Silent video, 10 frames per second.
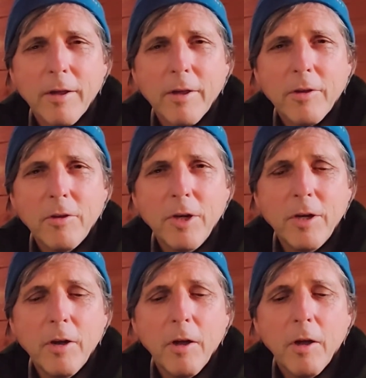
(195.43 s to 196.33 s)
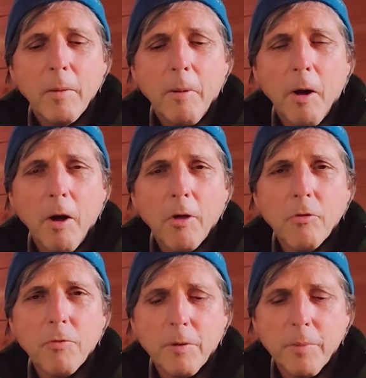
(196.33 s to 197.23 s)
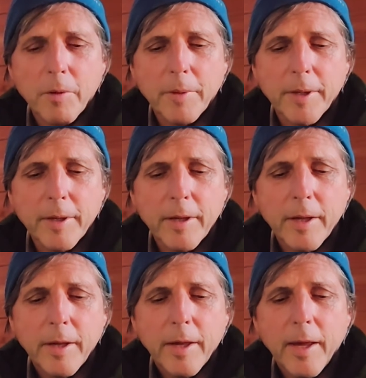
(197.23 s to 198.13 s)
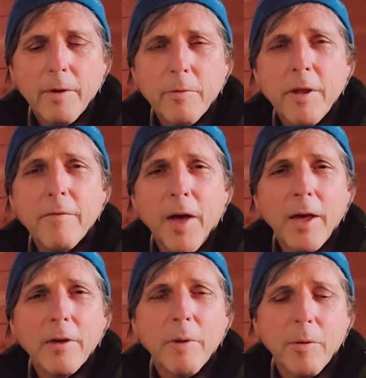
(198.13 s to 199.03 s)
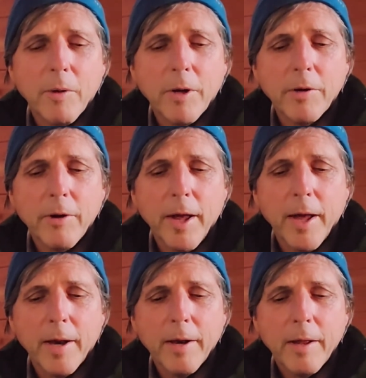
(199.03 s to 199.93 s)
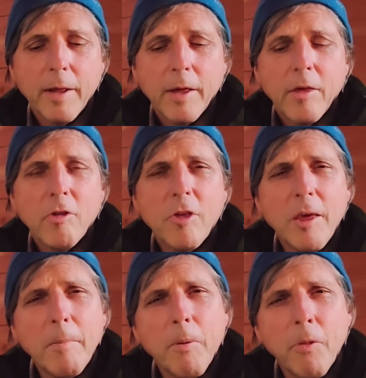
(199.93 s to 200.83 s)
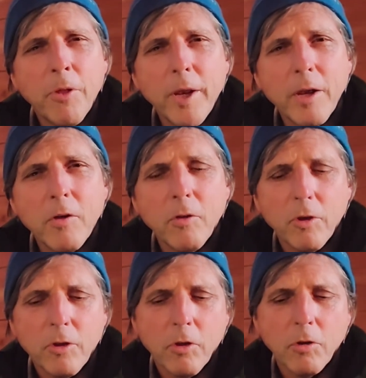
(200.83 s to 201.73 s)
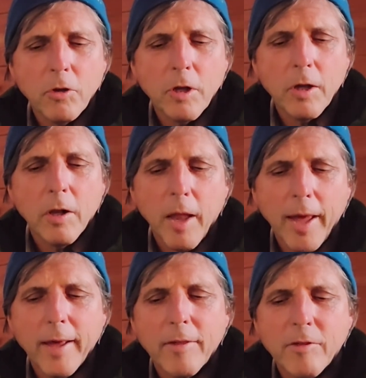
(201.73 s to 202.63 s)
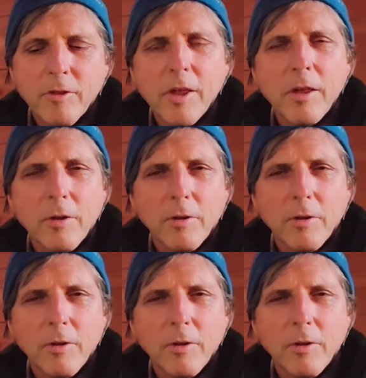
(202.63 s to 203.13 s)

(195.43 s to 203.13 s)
You need to pause for a moment and reevaluate where you're at. You see, political cult like zeal